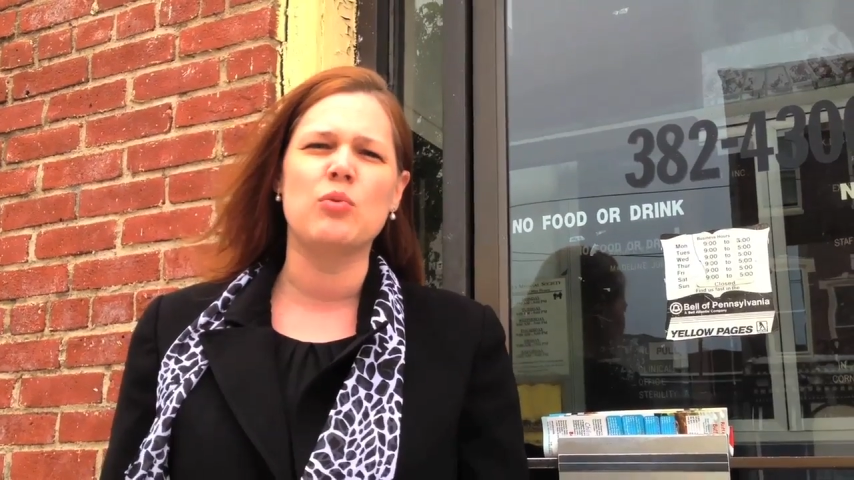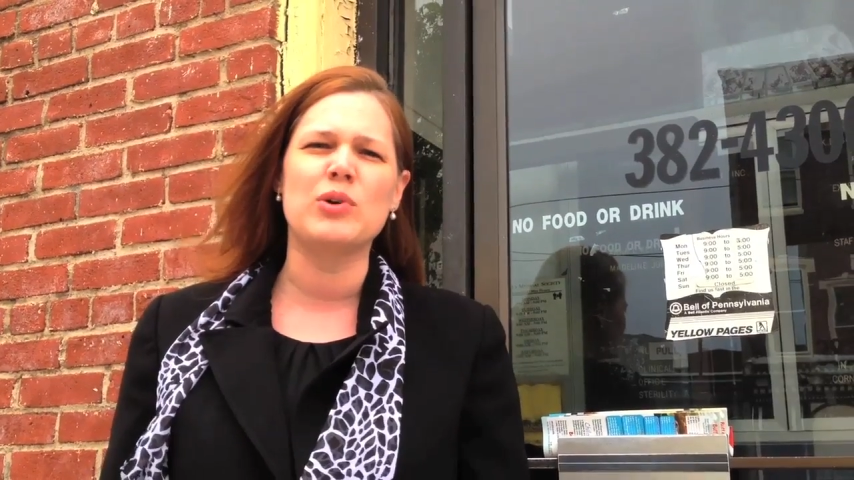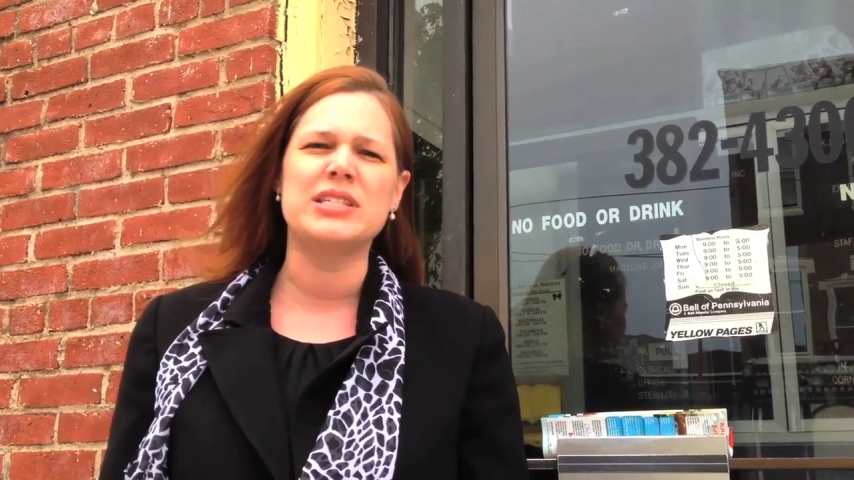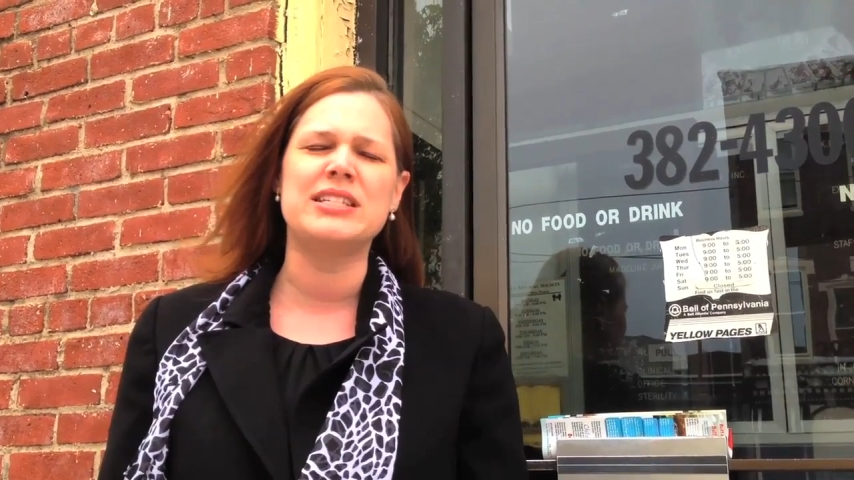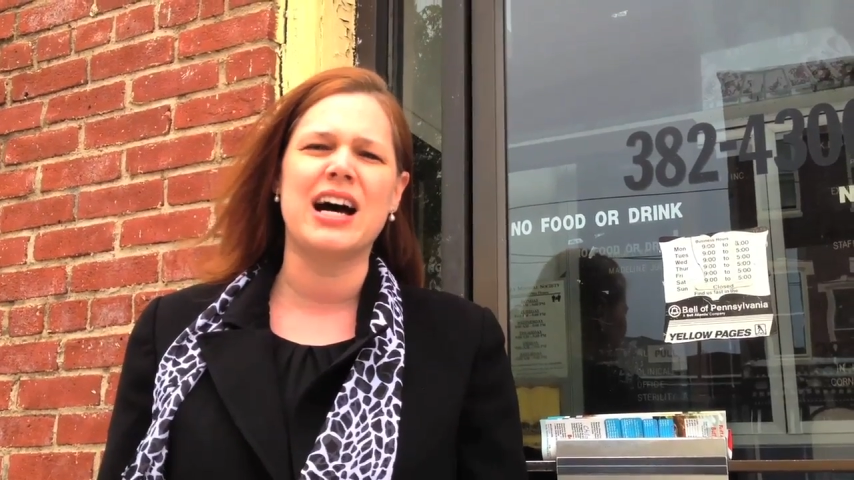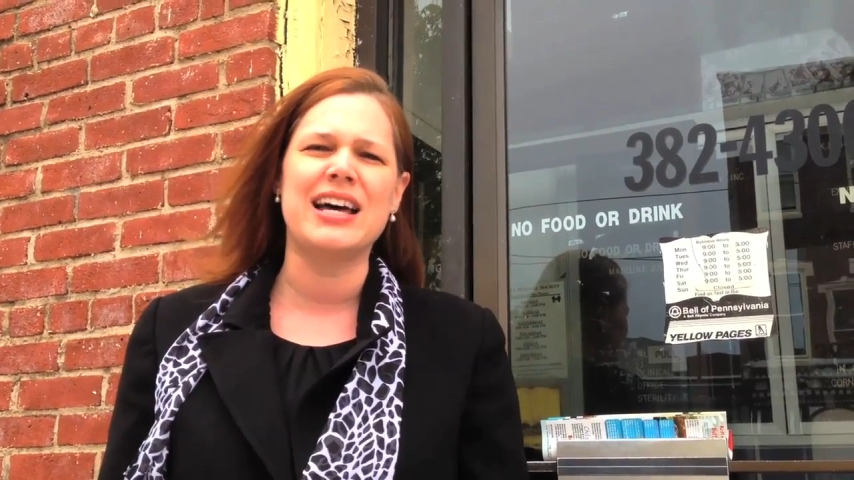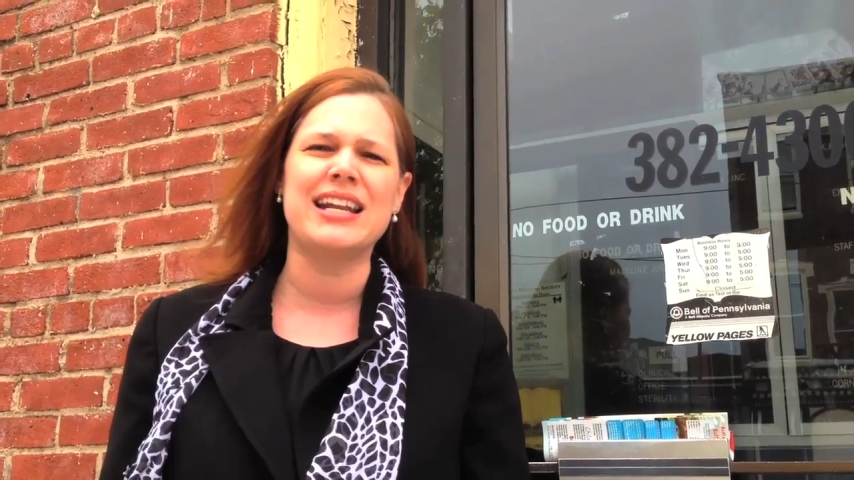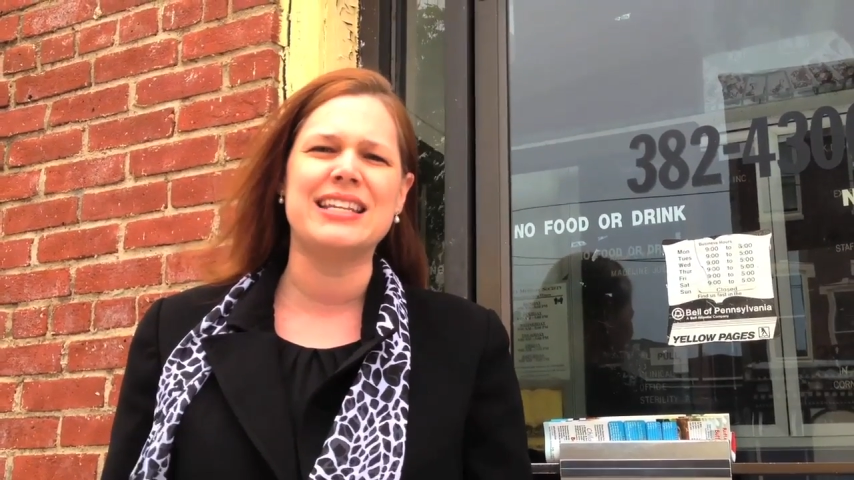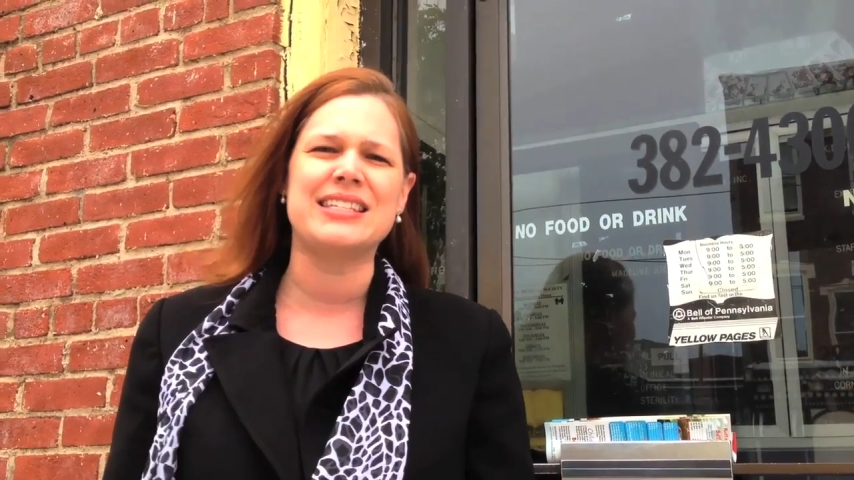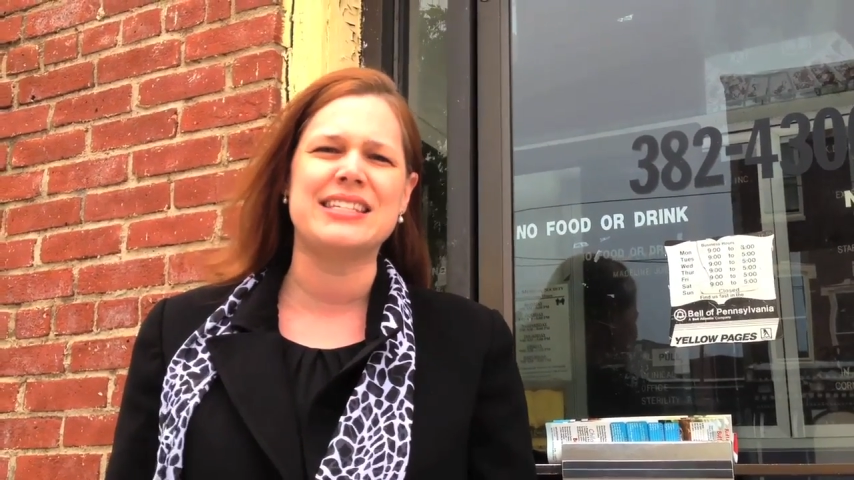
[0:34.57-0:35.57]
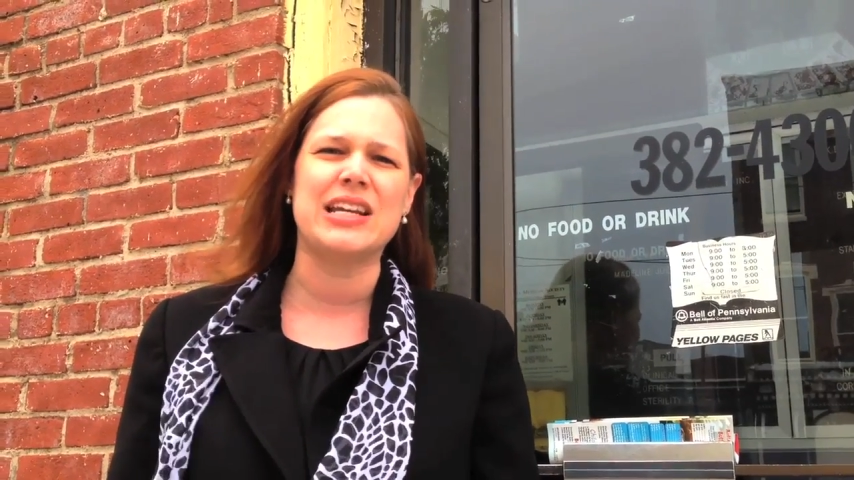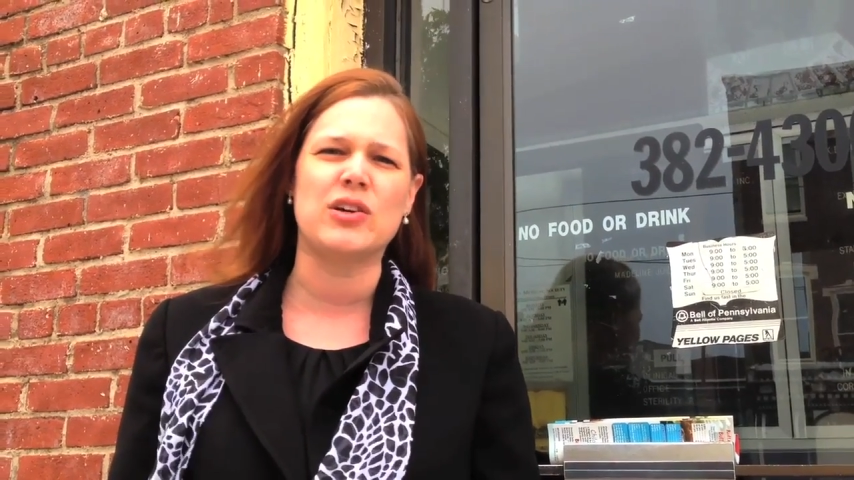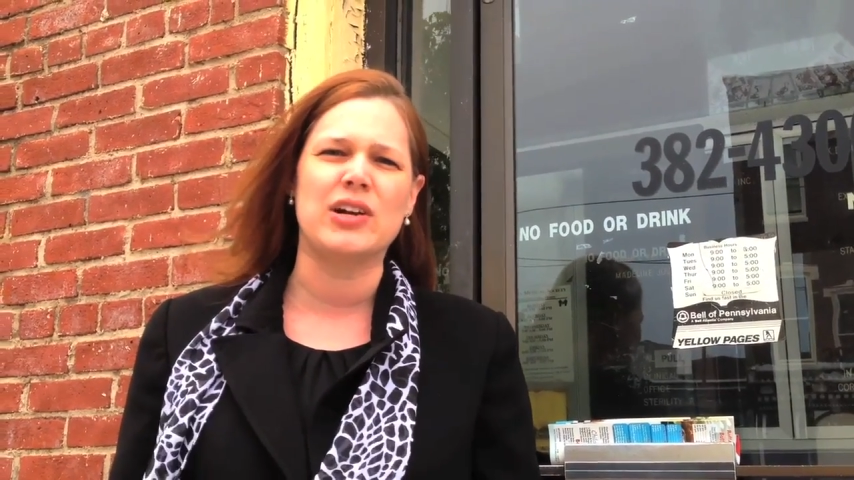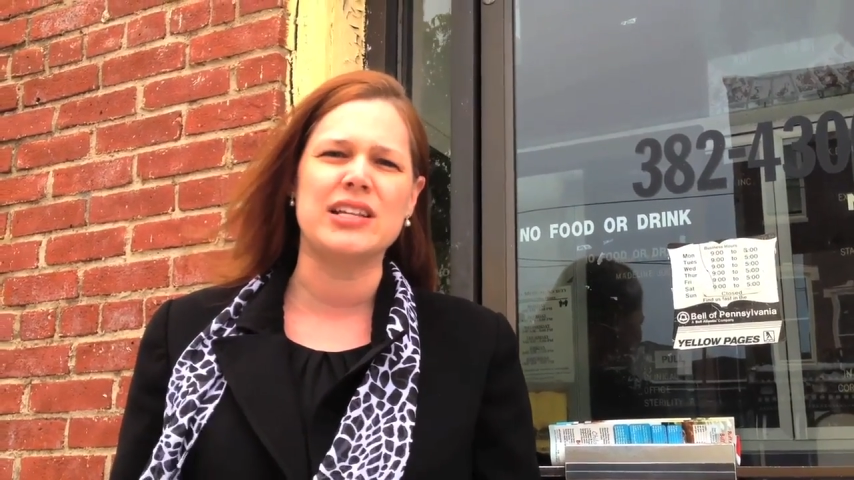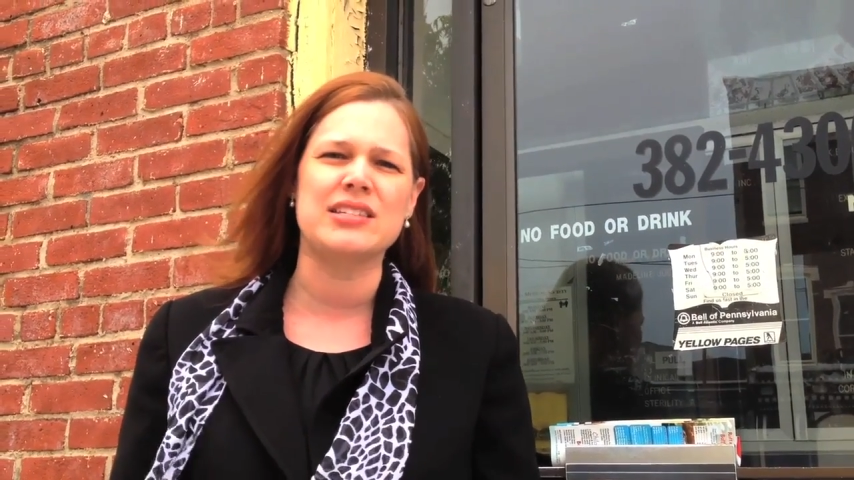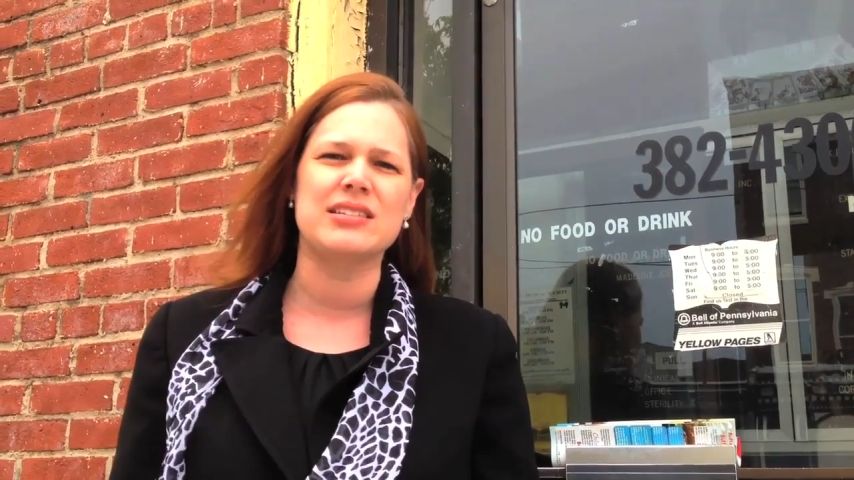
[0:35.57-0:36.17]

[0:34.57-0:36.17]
was done in secret.